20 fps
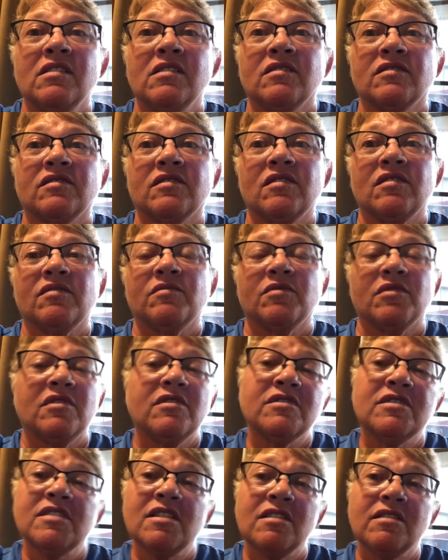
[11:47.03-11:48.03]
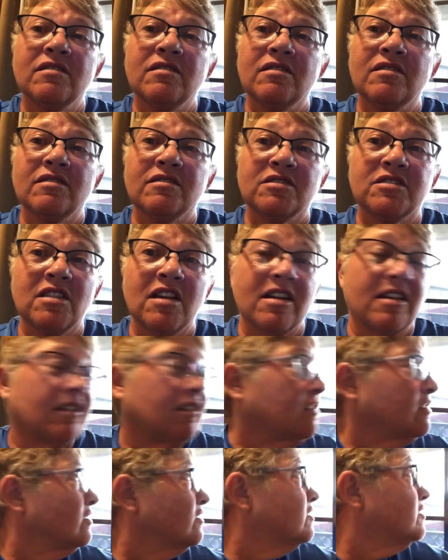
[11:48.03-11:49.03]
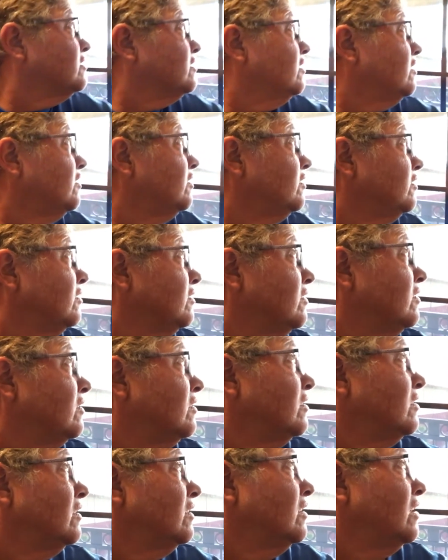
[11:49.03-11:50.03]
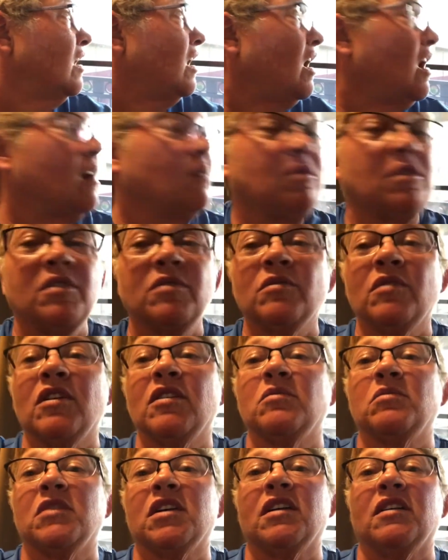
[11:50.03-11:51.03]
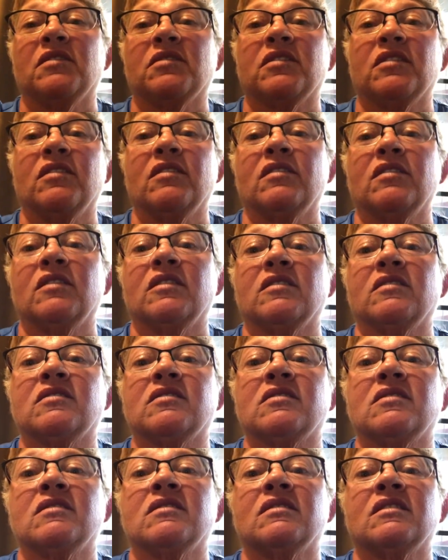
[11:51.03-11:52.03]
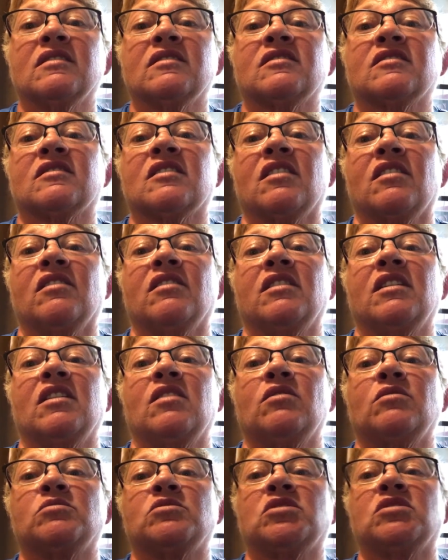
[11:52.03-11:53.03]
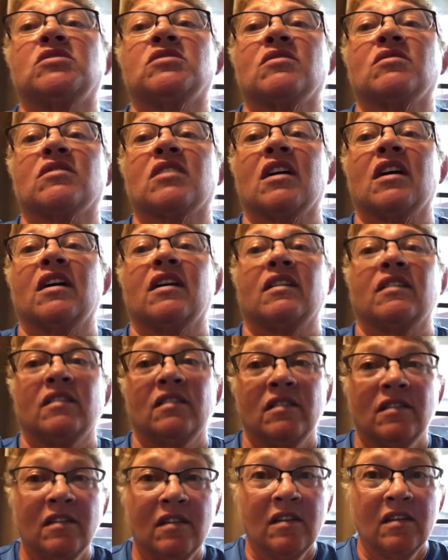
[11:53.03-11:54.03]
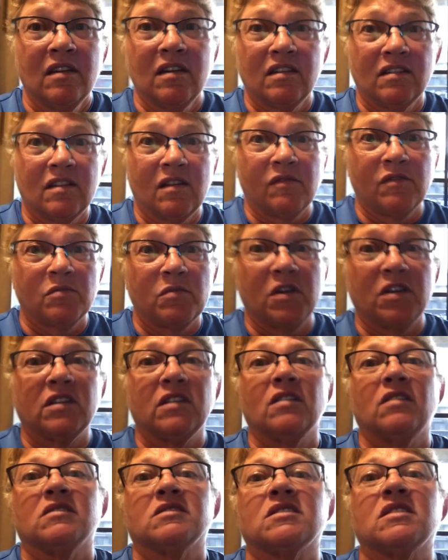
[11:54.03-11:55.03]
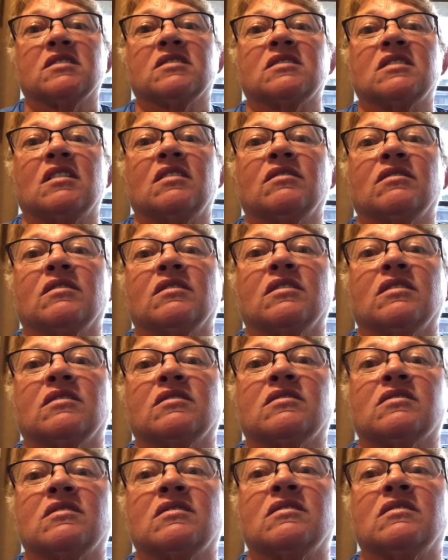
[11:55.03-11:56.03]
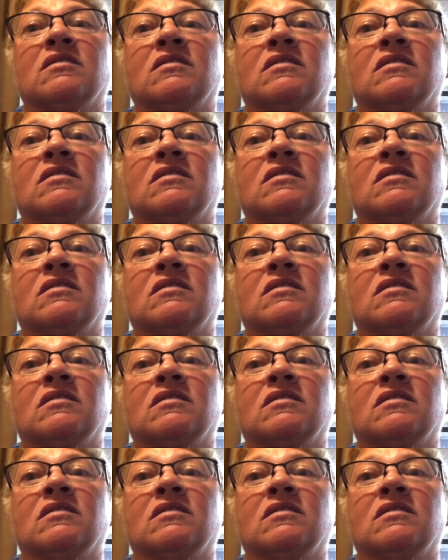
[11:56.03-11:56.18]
So, when there's thunder, there's lightning, so I wouldn't want to be out there in this. It's scary. I hope she's okay, and everybody else that's out in this.